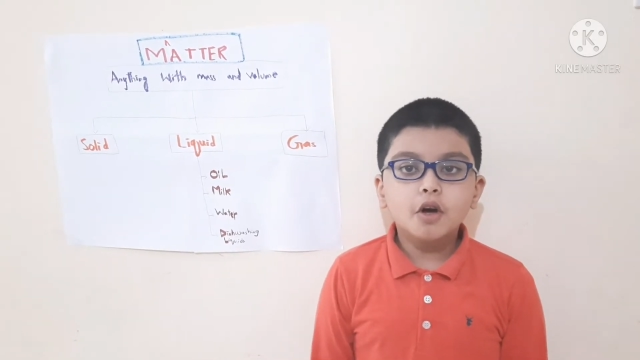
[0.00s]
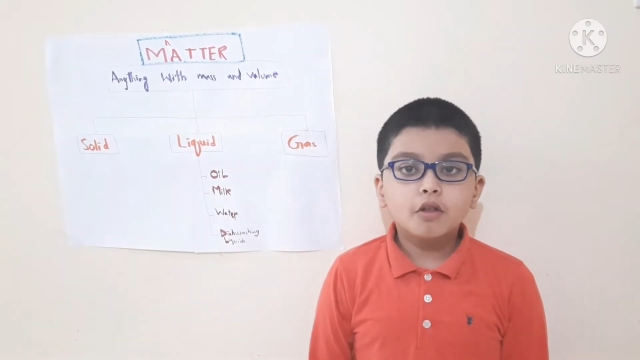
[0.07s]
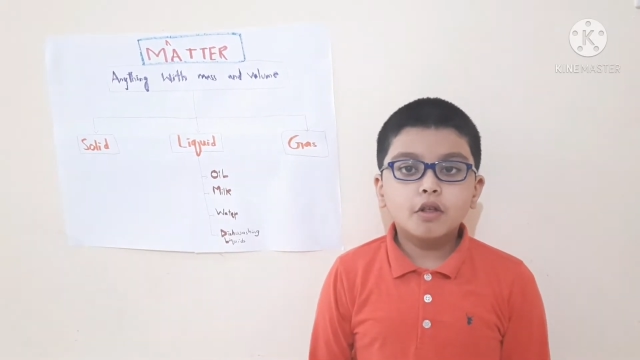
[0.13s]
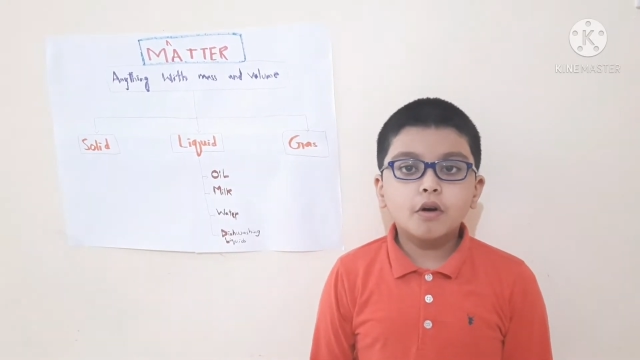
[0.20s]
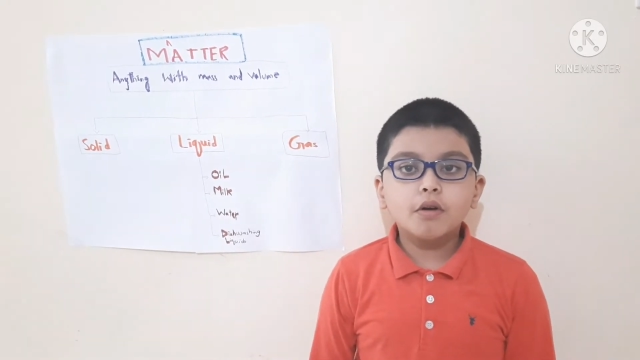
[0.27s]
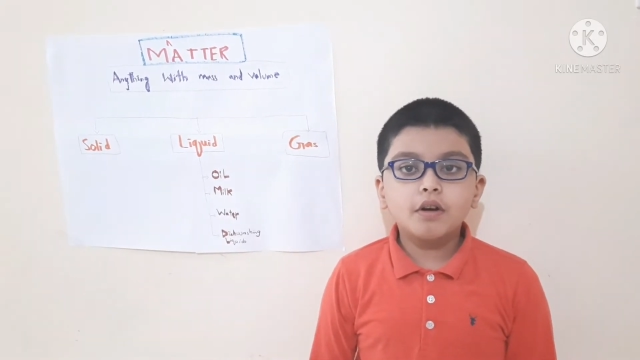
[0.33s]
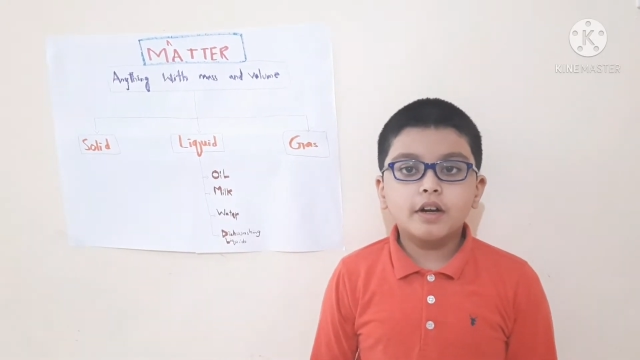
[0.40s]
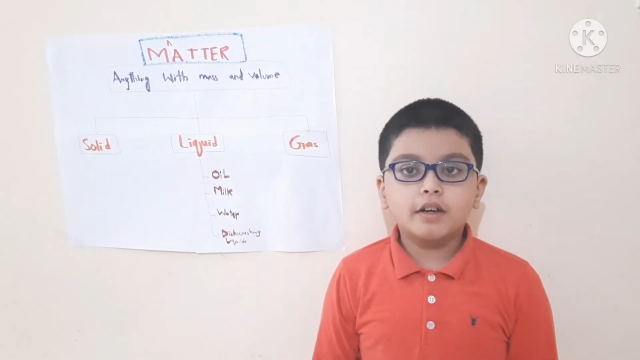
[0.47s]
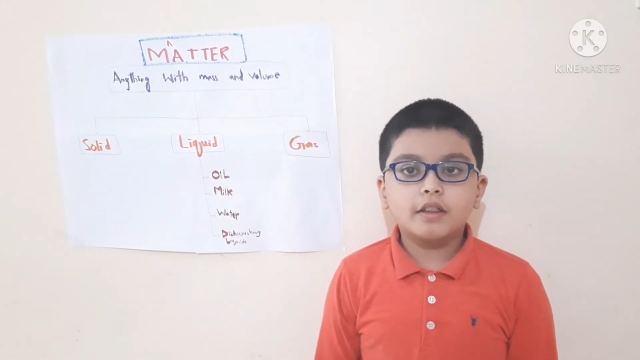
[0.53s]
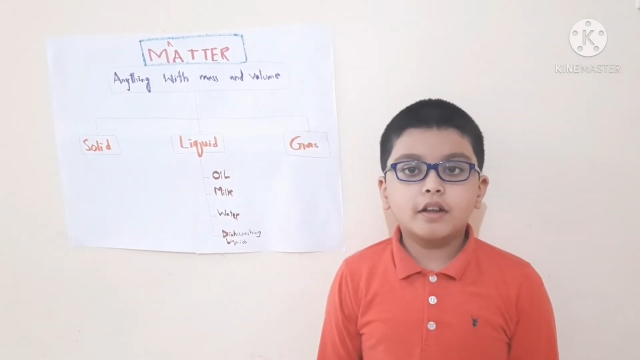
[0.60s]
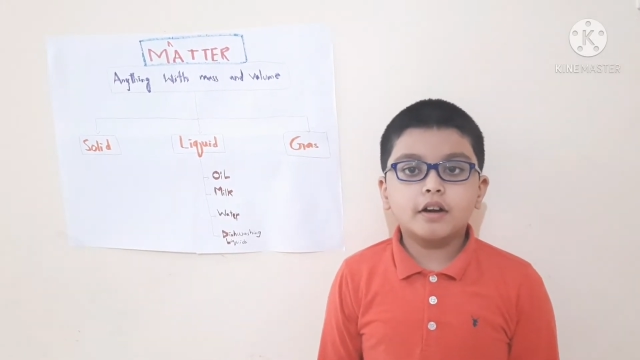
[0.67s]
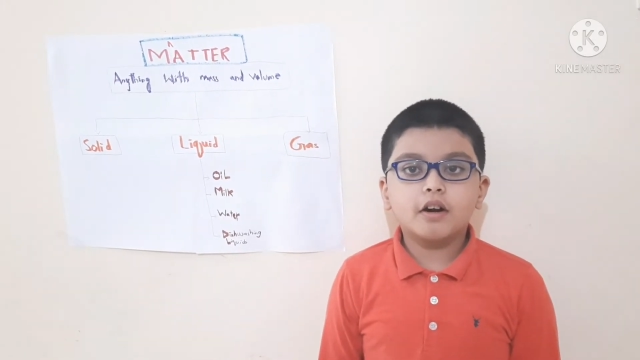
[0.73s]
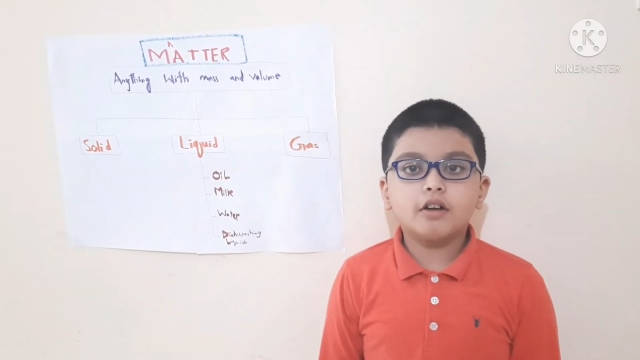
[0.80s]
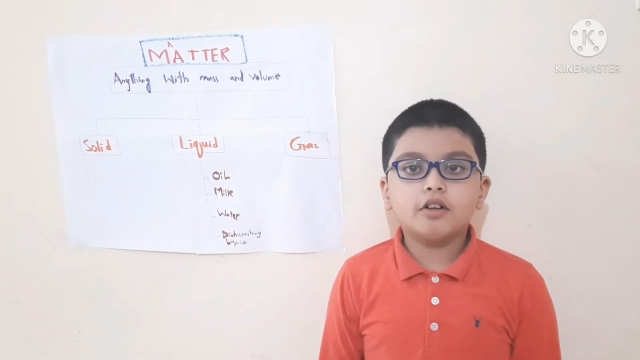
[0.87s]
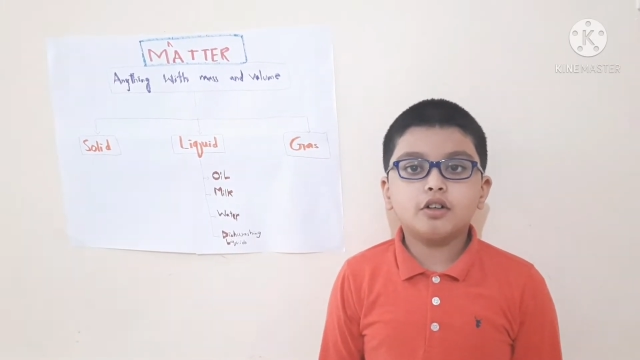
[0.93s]
So let's
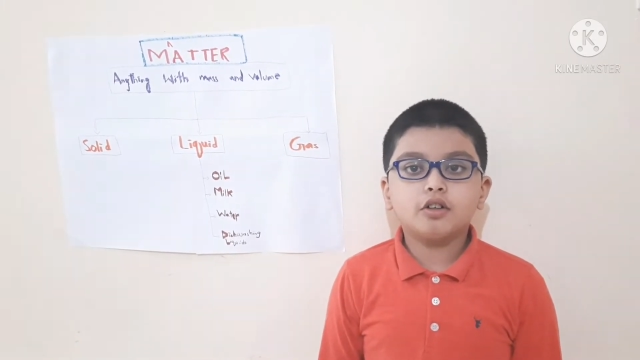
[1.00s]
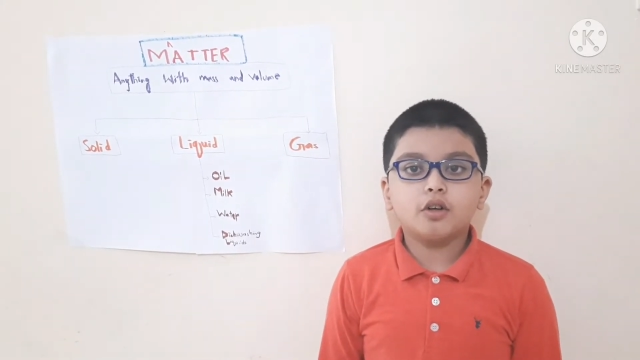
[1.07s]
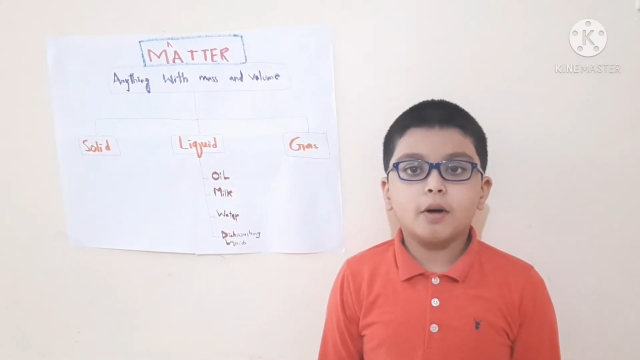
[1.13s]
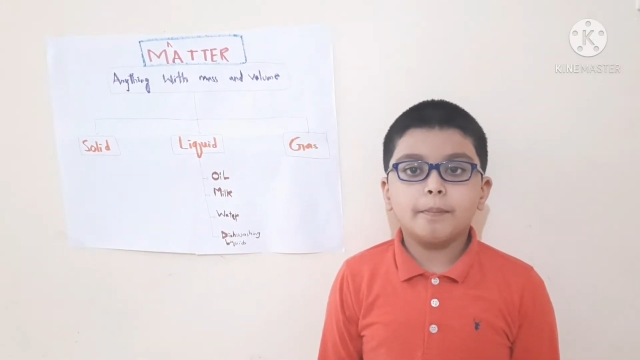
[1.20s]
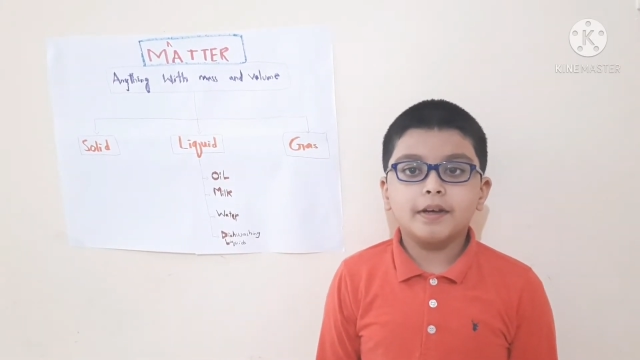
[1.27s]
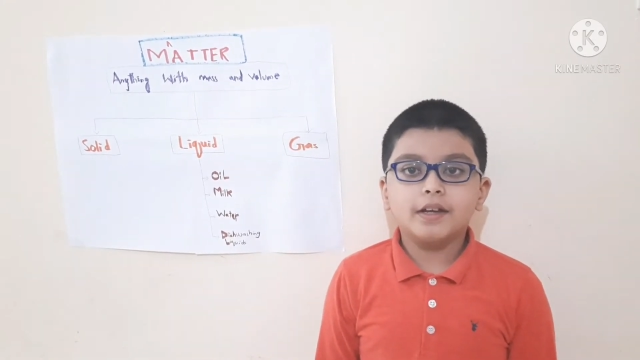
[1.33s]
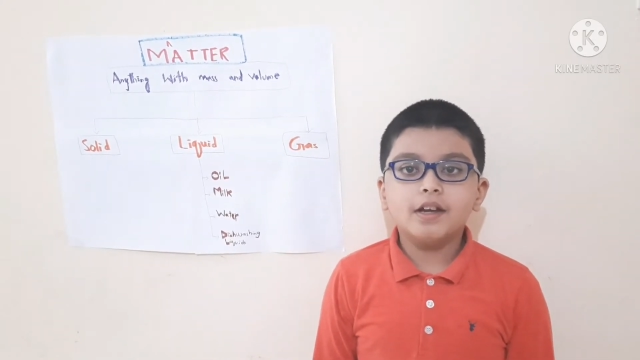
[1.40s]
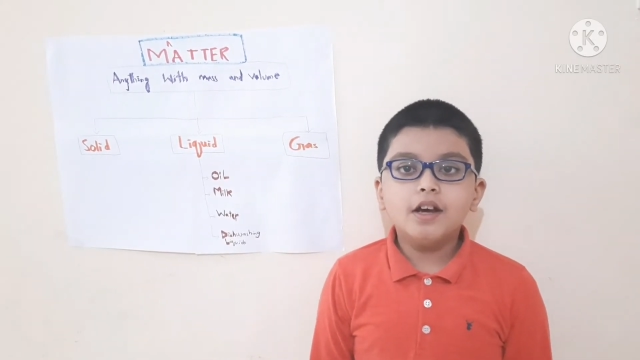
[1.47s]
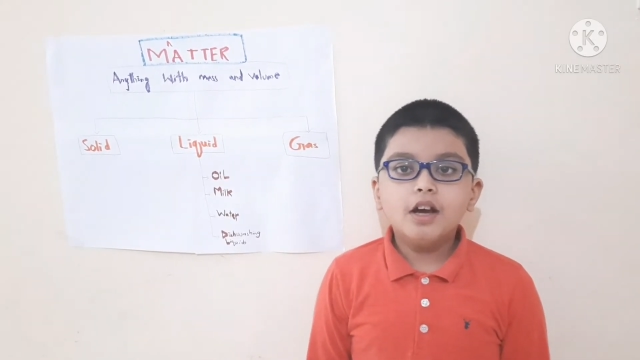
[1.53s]
start the topic.